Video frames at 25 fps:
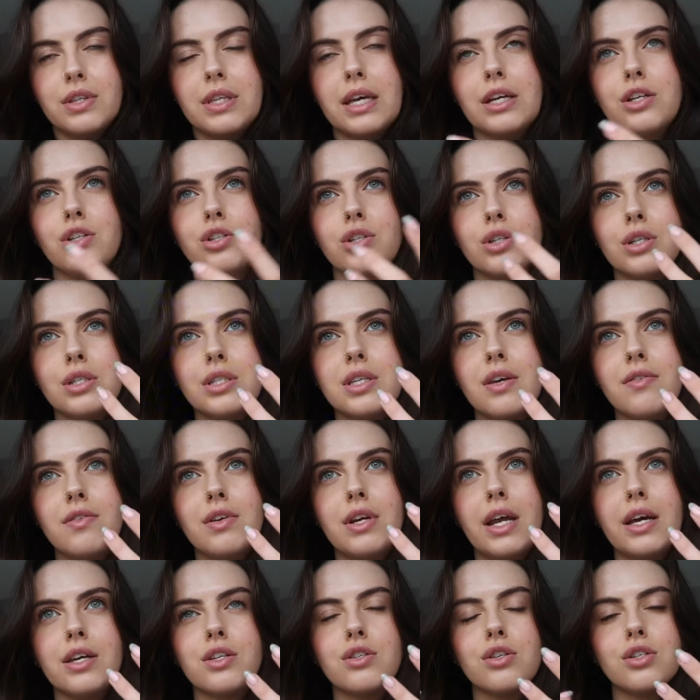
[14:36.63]
They just give
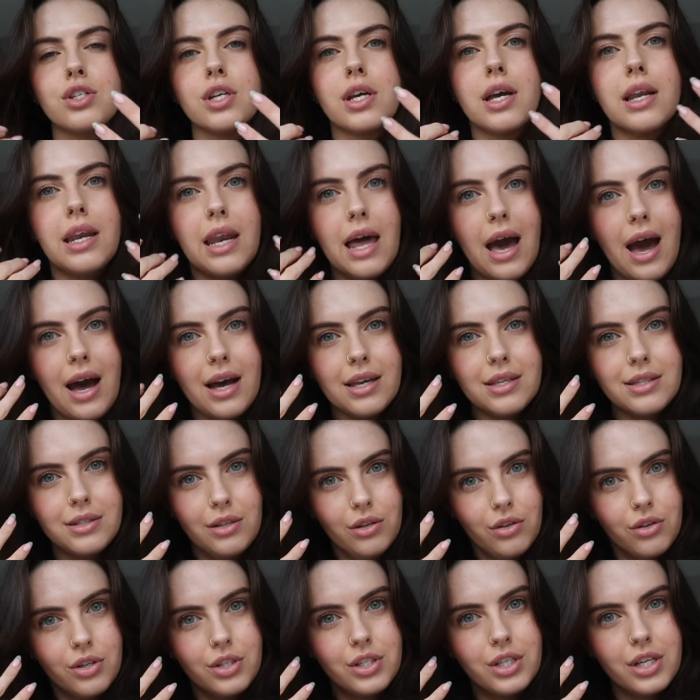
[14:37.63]
you like such a glass
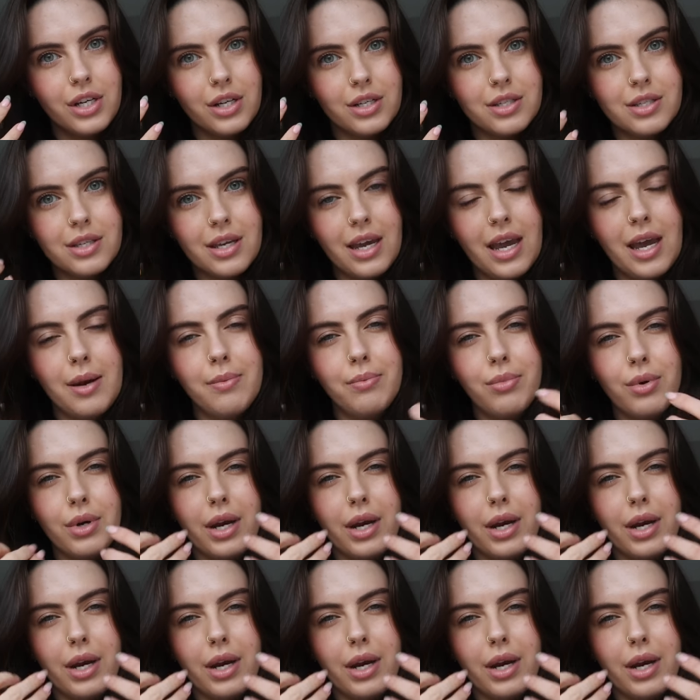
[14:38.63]
look to your skin,